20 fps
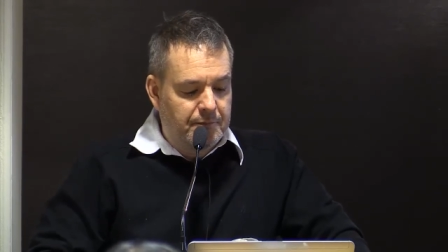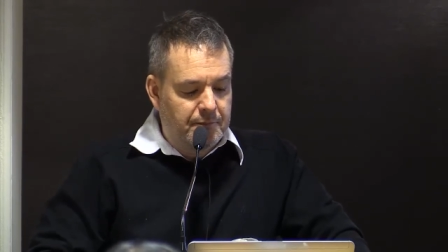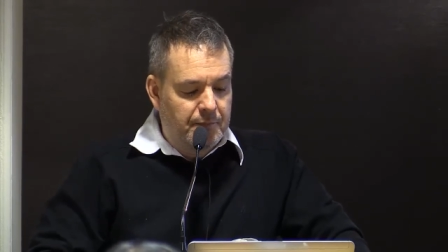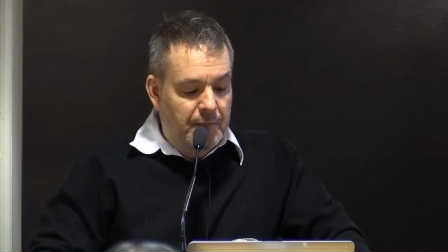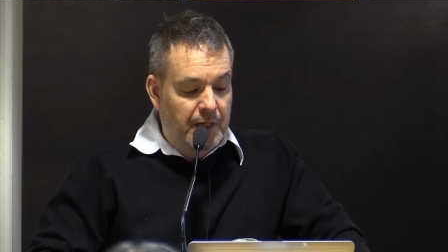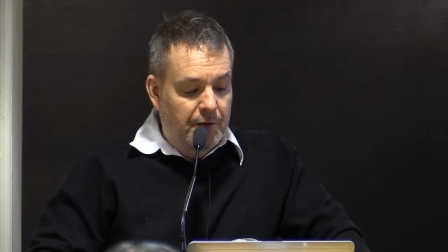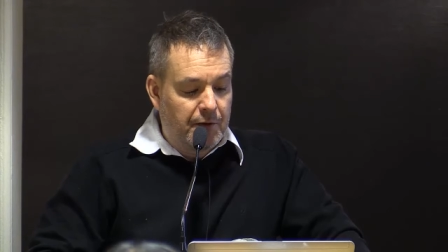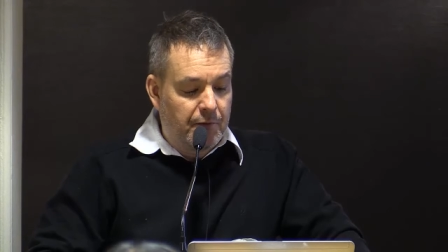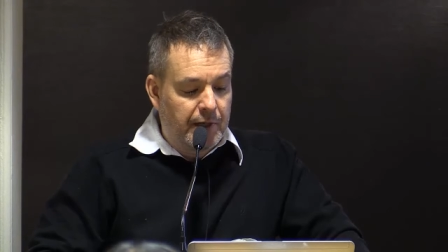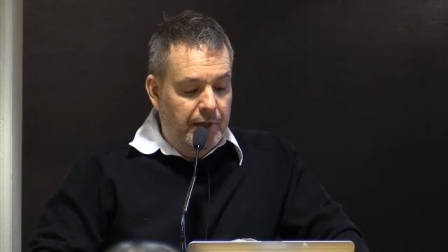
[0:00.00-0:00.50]

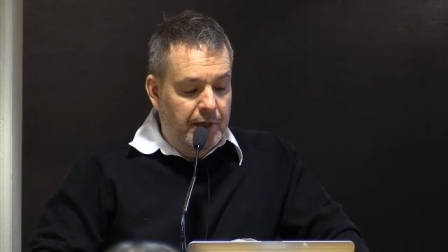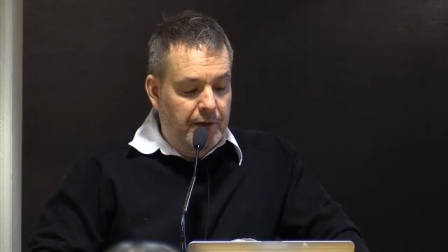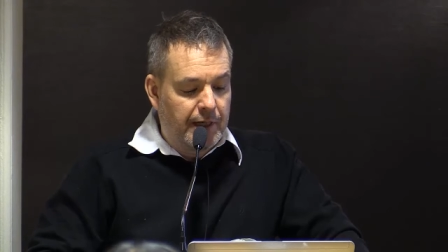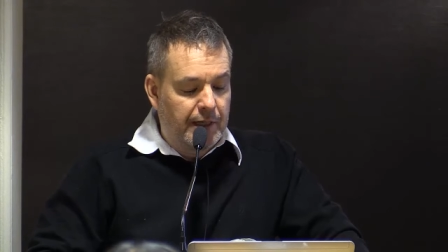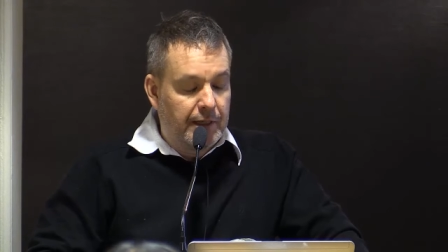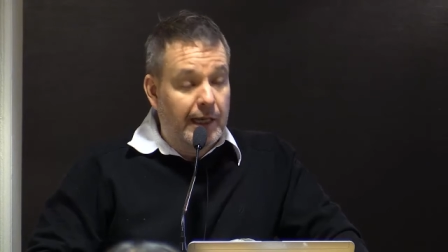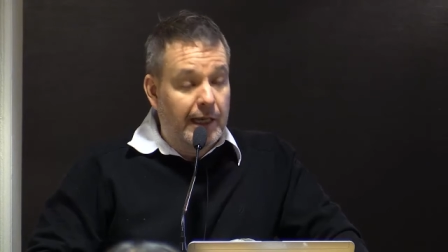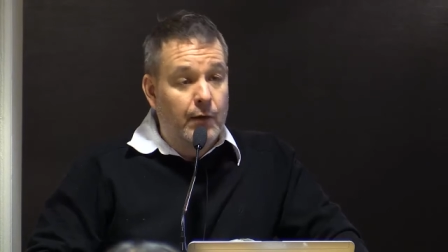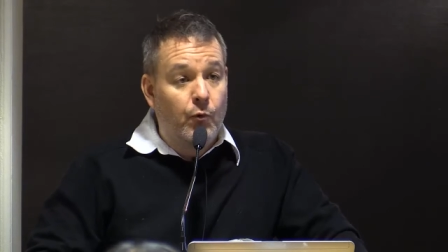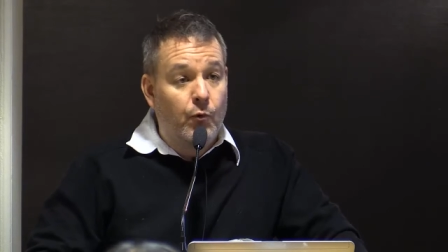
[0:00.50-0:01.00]

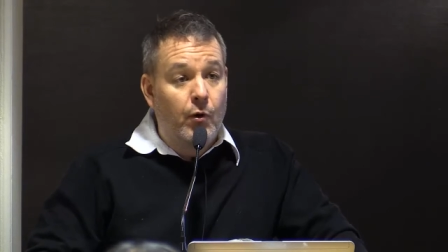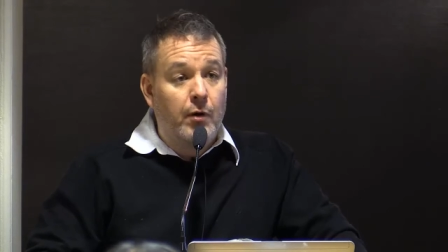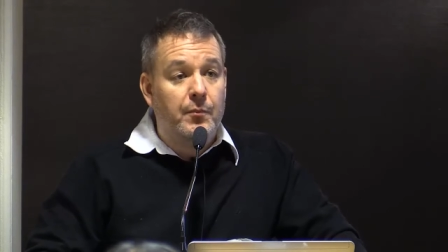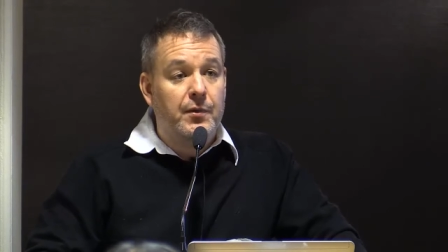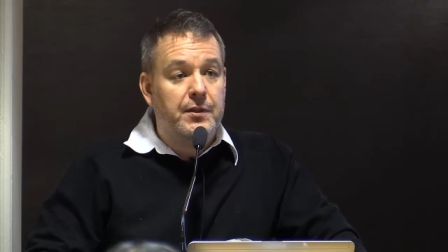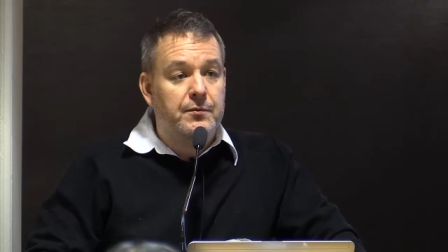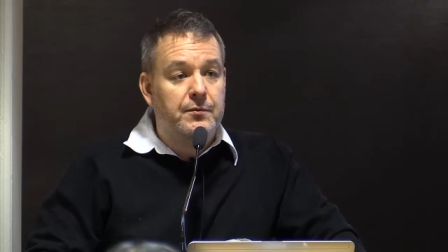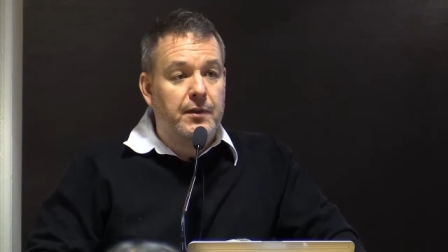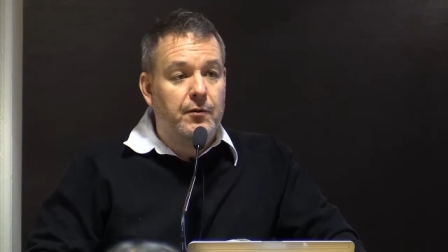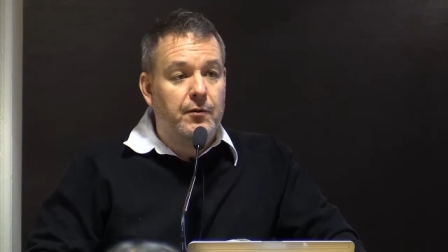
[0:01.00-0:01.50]
leg
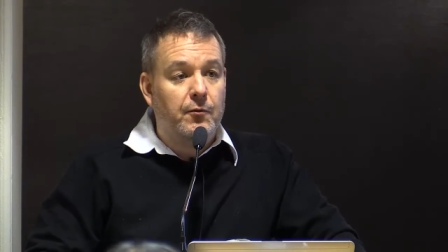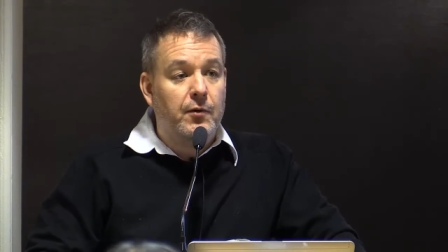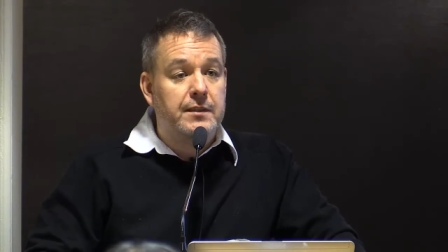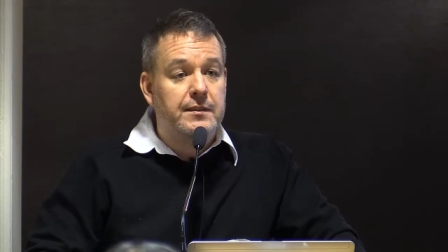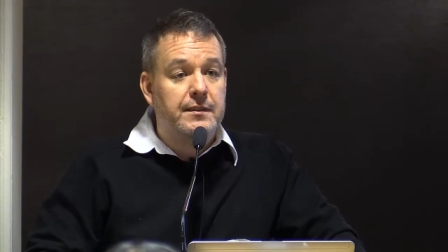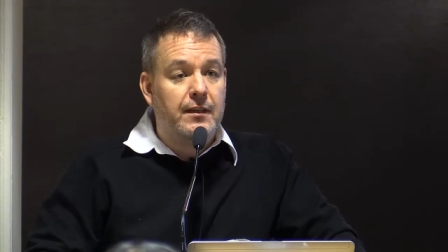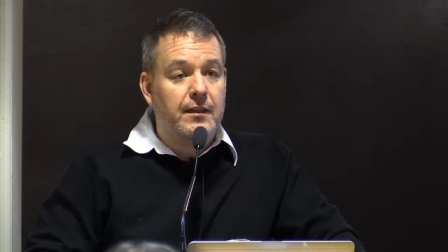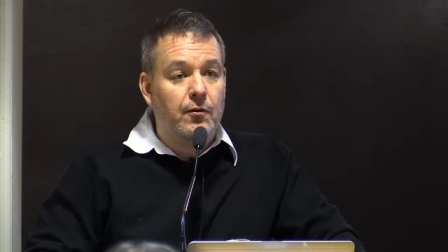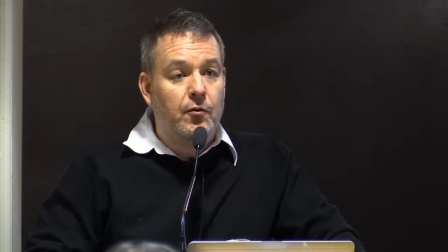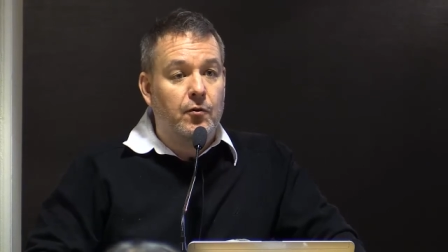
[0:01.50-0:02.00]
warmers when it
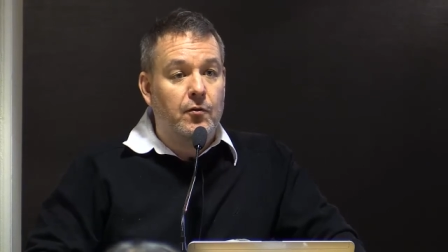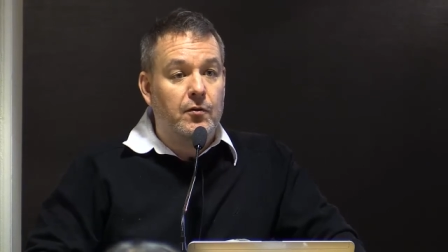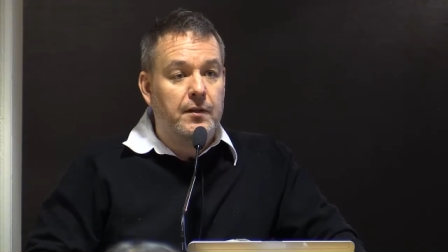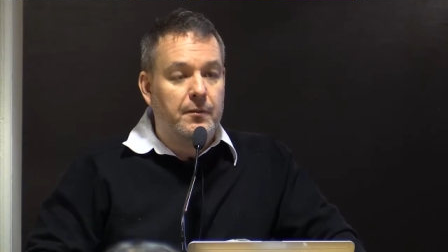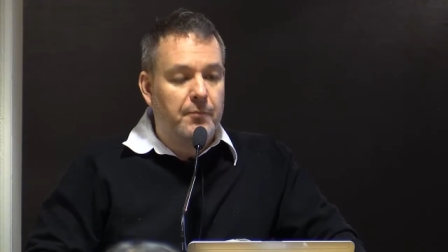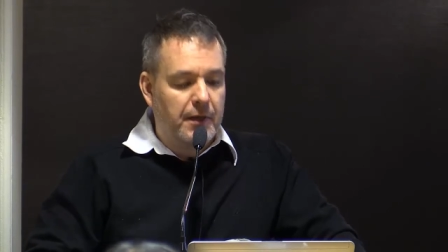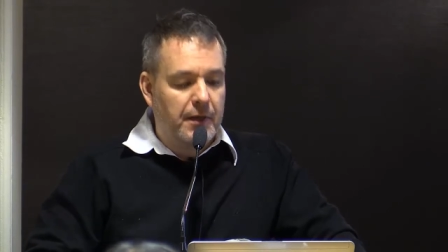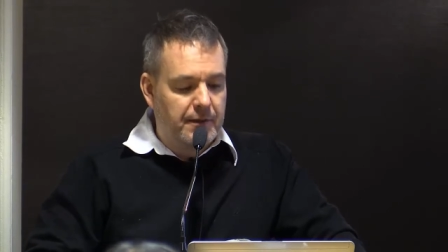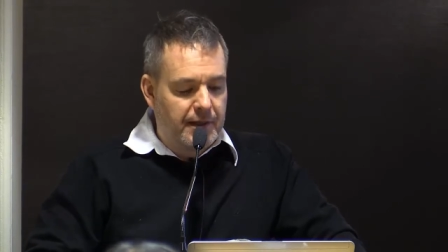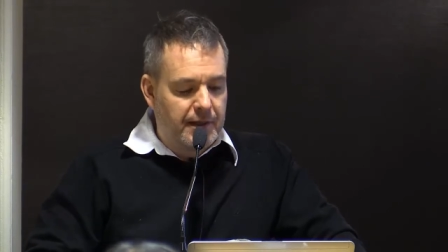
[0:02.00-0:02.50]
wasn't cold,
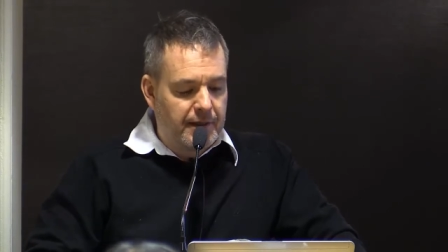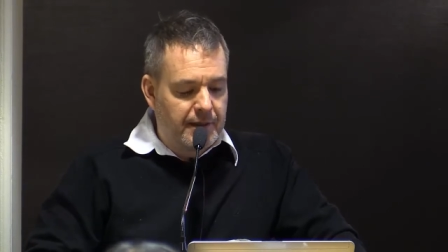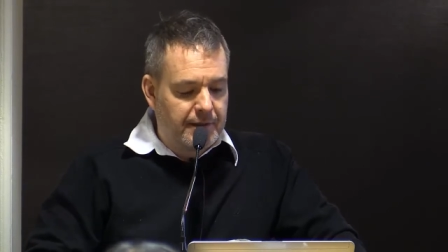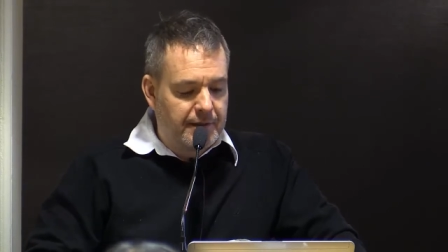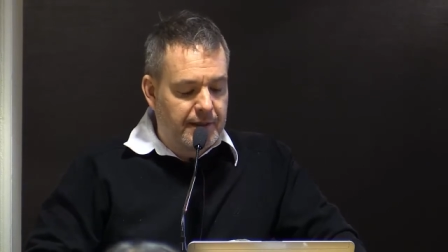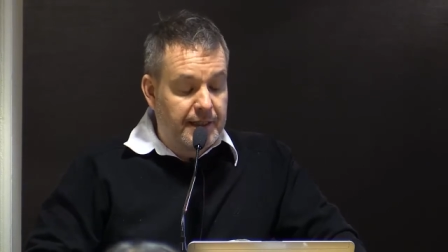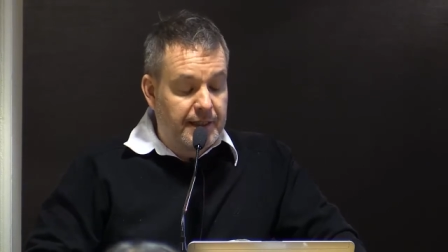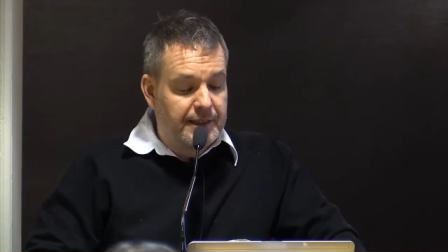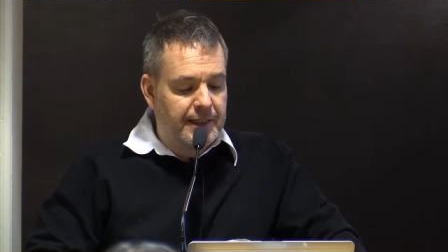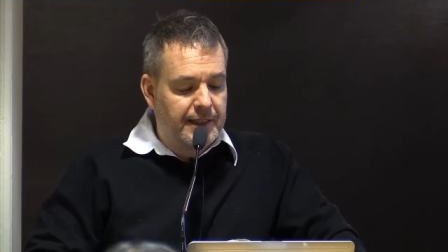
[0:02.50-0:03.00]

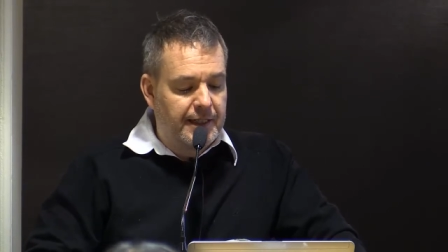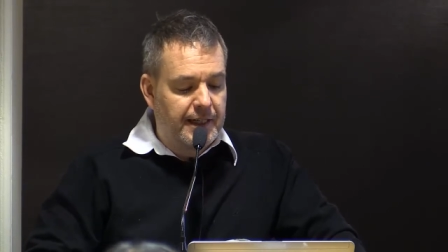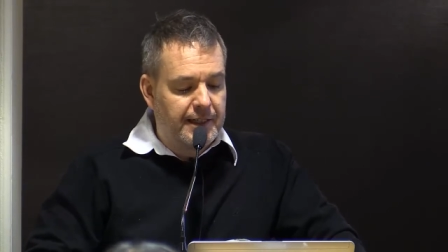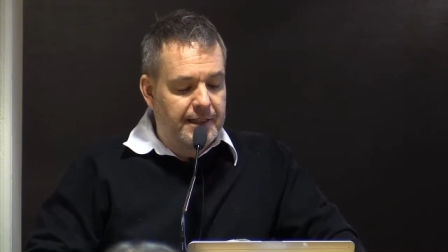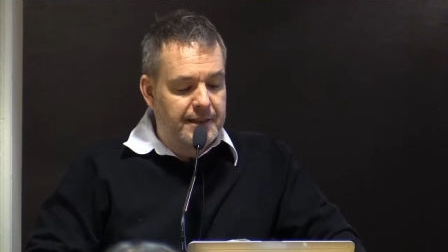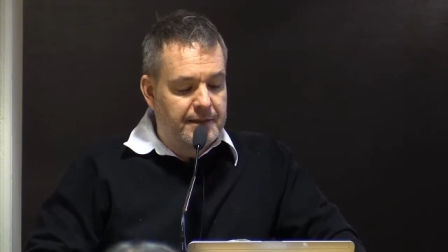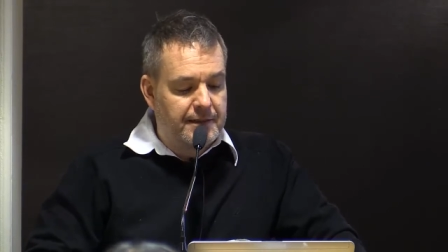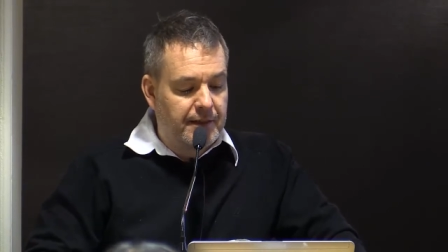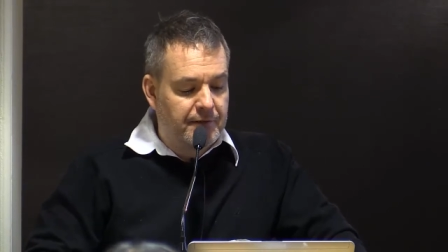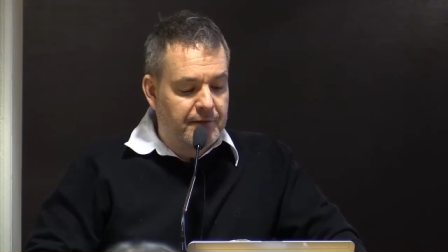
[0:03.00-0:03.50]

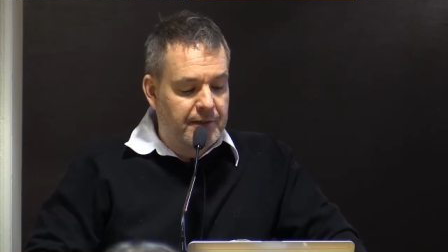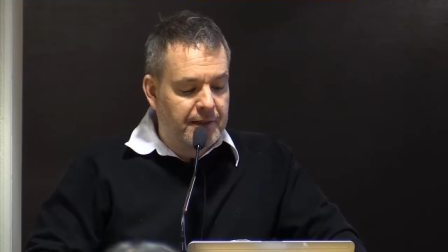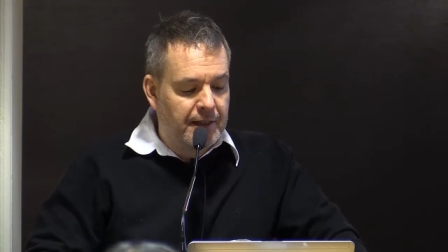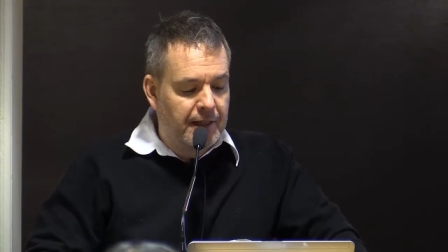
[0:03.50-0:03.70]
1987.